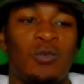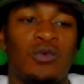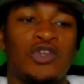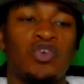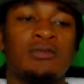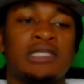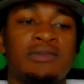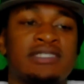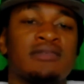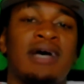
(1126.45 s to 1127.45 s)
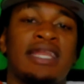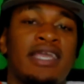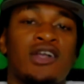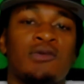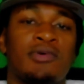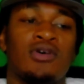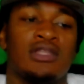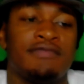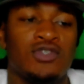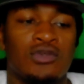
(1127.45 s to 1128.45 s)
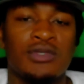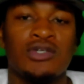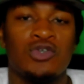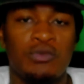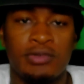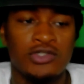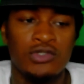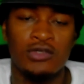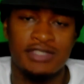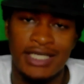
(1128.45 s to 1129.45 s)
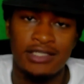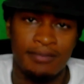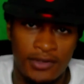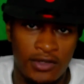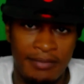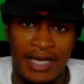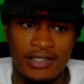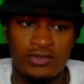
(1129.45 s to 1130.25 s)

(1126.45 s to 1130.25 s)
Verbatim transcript: Normally, when somebody airball, if you a real hooper, you gonna take the ball back.